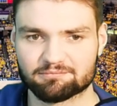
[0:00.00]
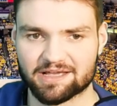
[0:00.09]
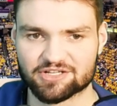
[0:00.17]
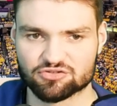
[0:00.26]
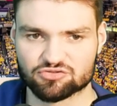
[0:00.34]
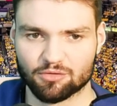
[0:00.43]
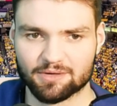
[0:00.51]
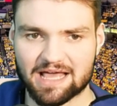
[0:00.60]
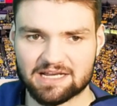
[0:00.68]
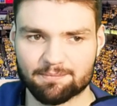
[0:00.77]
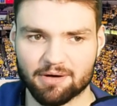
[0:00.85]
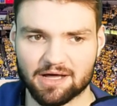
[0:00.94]
Pacers throwing
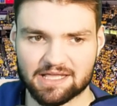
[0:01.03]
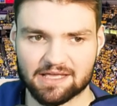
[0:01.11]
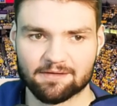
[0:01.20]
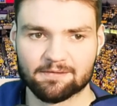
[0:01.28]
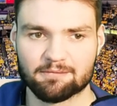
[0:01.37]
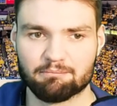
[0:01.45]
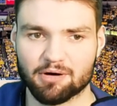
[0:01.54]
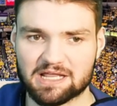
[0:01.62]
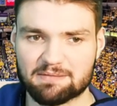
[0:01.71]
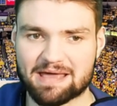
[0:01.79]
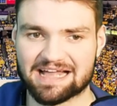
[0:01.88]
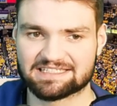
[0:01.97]
ahead to Buddy.
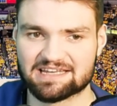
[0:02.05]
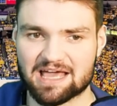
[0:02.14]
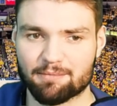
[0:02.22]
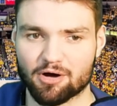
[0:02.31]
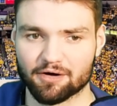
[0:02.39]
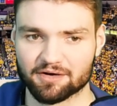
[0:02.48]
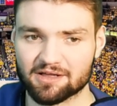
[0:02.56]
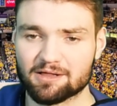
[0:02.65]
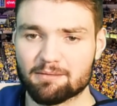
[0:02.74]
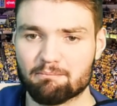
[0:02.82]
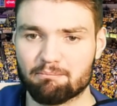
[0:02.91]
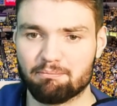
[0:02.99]
Buddy back to Nembhard.
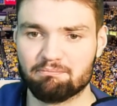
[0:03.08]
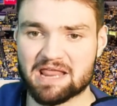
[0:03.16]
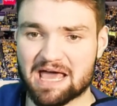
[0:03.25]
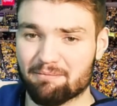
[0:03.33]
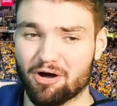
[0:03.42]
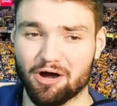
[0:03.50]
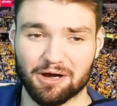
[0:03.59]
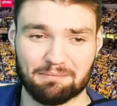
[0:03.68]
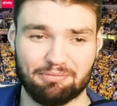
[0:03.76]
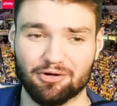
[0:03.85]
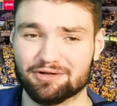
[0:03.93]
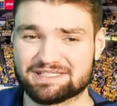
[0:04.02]

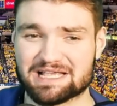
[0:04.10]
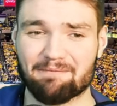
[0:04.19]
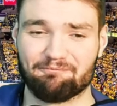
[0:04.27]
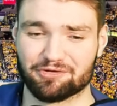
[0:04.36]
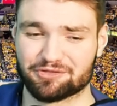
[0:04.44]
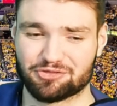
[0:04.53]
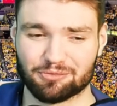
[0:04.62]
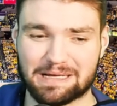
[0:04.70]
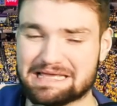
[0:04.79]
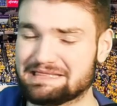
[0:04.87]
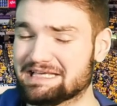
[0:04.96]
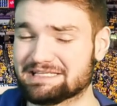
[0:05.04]
Nembhard pulls up for
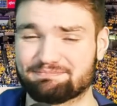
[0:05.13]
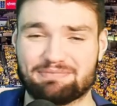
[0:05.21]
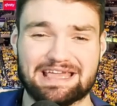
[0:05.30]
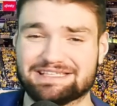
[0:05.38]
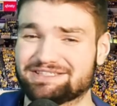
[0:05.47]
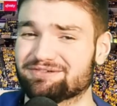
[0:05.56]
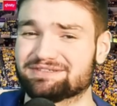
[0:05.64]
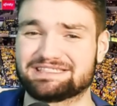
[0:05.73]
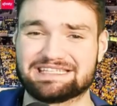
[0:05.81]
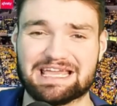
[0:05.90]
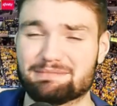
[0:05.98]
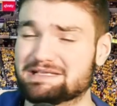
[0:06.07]
3. This Pacers
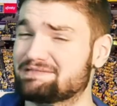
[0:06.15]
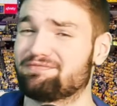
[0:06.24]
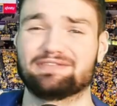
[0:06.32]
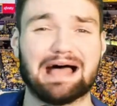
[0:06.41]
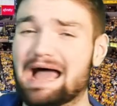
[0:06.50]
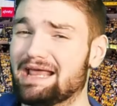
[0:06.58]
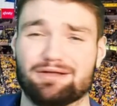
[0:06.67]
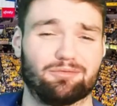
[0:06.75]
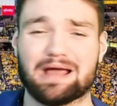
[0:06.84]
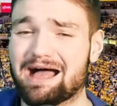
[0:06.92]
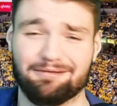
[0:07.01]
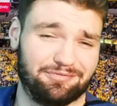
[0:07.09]
team is flying
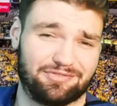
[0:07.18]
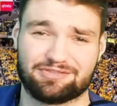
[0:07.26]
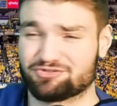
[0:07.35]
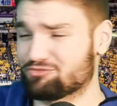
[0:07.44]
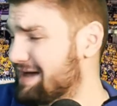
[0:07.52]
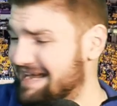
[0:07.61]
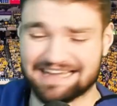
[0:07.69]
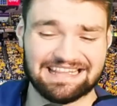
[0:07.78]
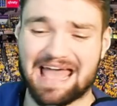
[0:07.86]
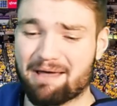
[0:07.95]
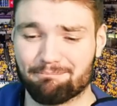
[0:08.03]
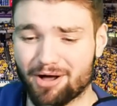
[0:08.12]
around, swinging
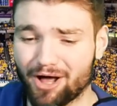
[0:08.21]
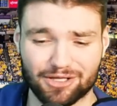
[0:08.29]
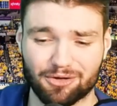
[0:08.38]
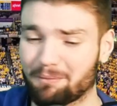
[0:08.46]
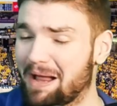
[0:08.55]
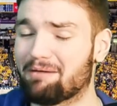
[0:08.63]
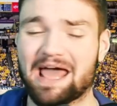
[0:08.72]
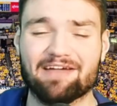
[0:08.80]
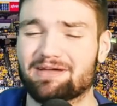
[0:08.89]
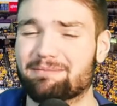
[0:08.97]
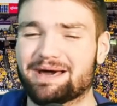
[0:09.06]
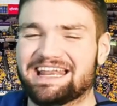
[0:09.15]
that ball around.
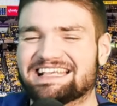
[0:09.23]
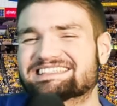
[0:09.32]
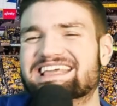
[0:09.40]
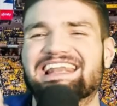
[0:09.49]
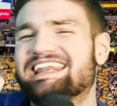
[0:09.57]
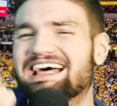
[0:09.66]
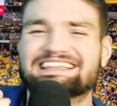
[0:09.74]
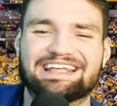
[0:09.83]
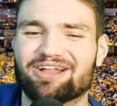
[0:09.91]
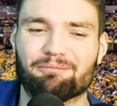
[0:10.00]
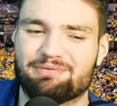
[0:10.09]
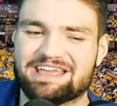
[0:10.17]
Everybody's getting that
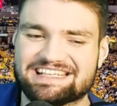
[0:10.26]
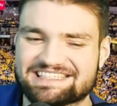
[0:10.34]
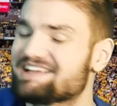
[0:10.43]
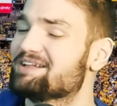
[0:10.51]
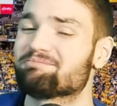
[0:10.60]
little piece.